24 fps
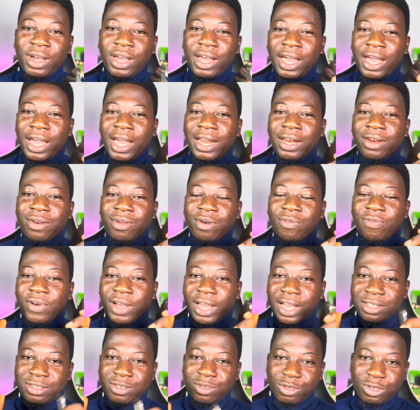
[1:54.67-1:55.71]
and don't
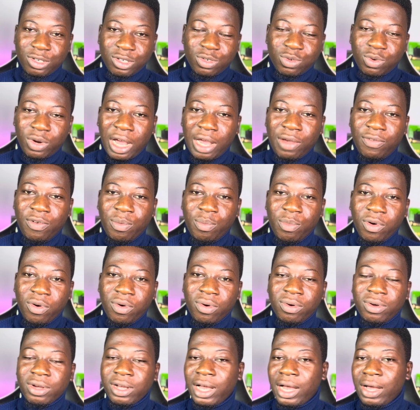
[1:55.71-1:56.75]
forget to subscribe for more.
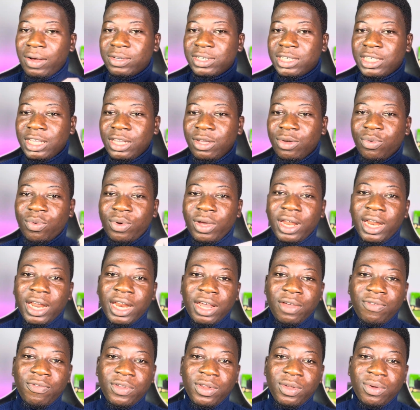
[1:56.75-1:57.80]
I'll see you in
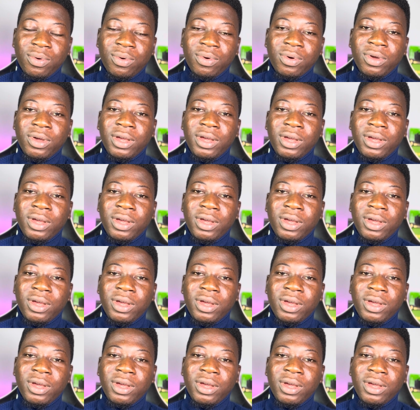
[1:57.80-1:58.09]
another video.